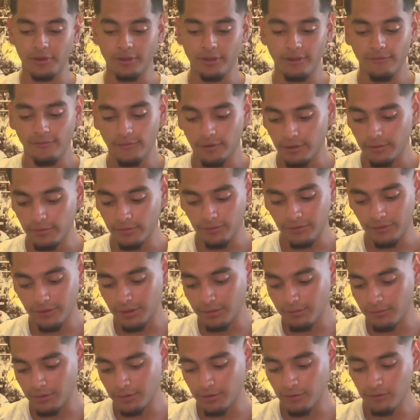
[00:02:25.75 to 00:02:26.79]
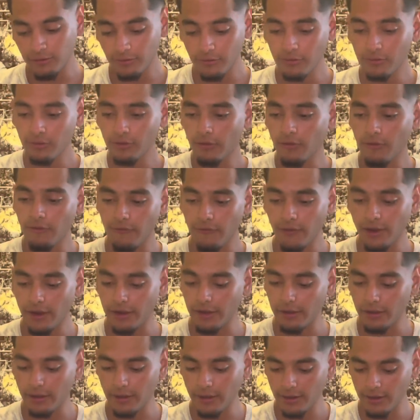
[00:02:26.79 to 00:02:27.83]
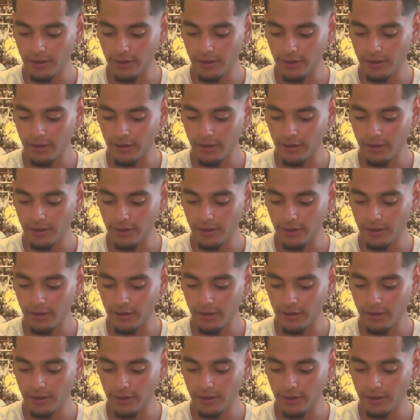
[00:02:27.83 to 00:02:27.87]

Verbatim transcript: You feel what I'm saying, bro? The shoe's so fire.